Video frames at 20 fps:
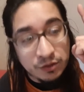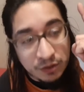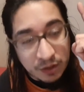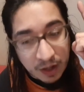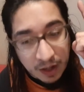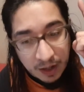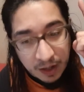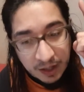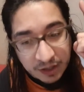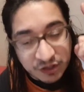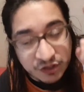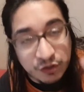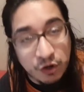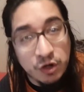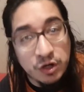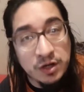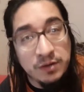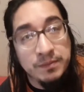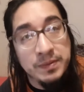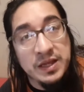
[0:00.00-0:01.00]

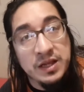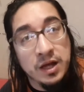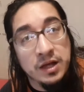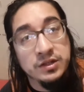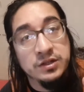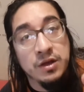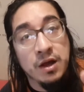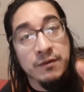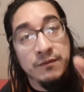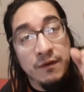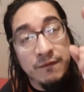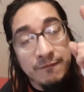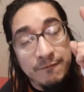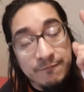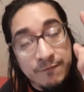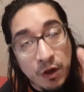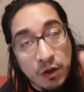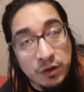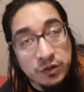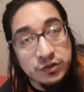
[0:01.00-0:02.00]
asserted because of a
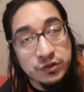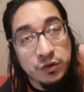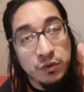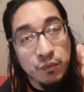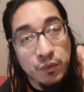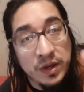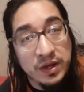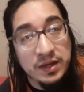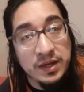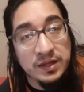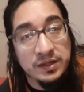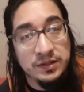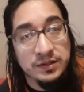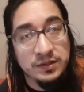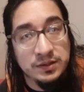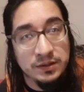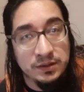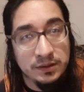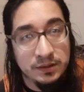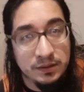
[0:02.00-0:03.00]
false witness.